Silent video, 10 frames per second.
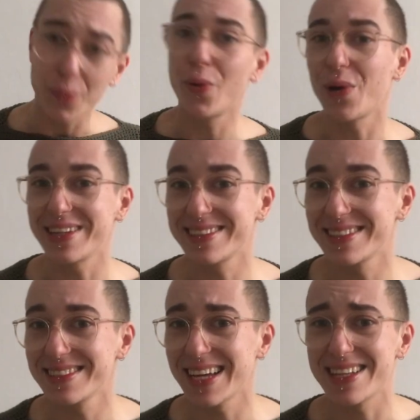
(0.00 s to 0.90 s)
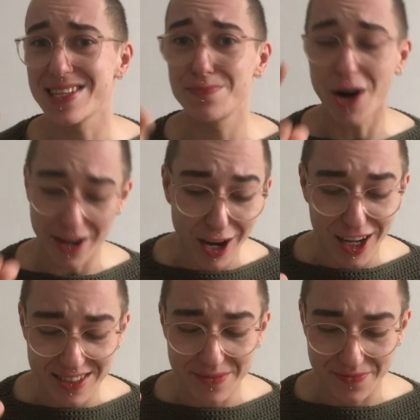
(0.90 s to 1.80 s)
point and spot
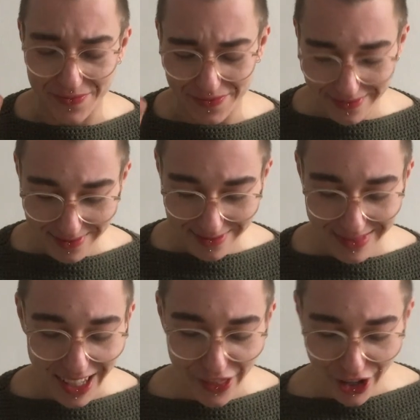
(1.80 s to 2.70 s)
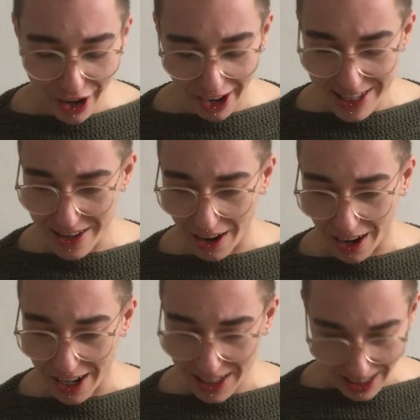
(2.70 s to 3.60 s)
on the cards are.